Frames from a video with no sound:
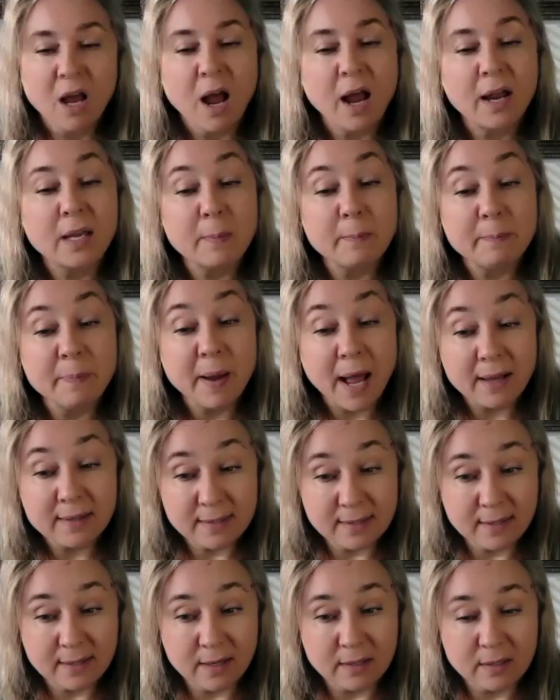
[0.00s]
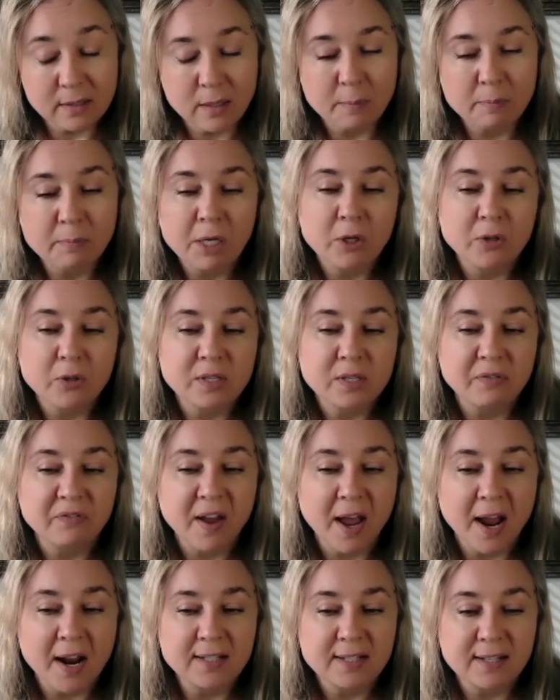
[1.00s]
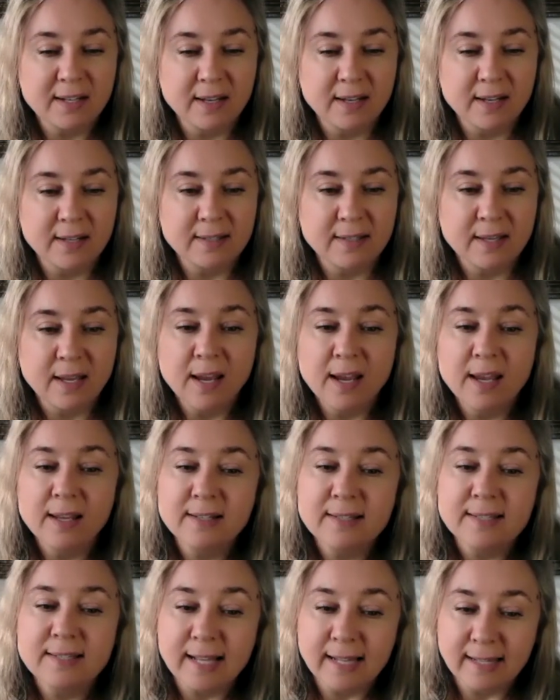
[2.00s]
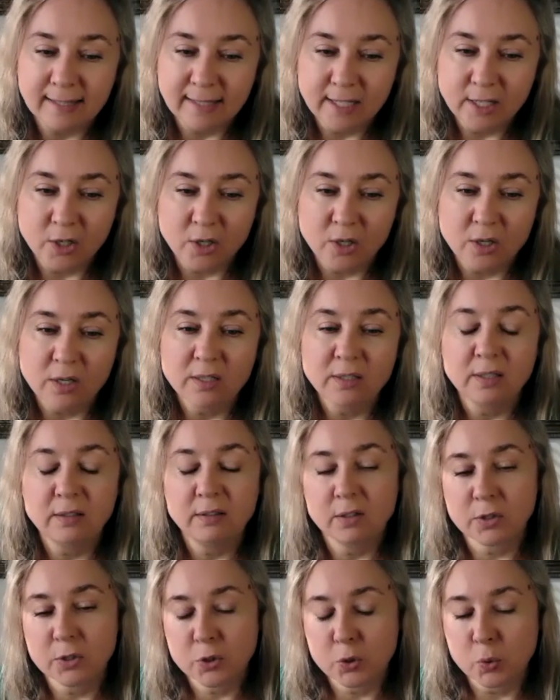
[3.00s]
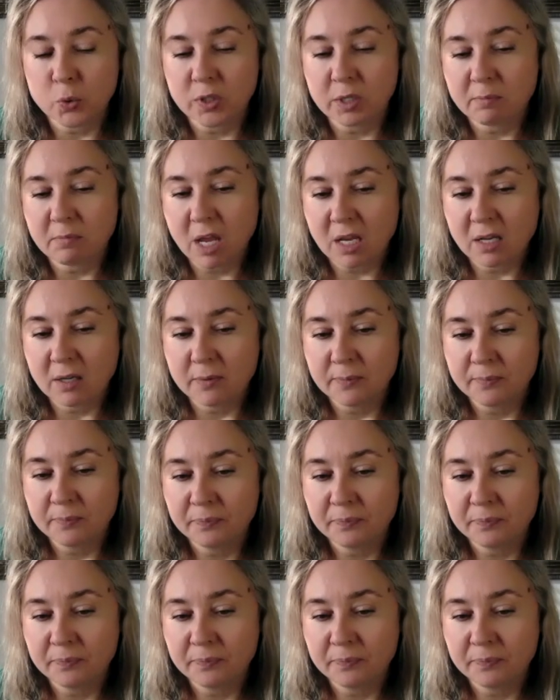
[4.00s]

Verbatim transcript: I am past this because the fact is, it is clear that there is only me.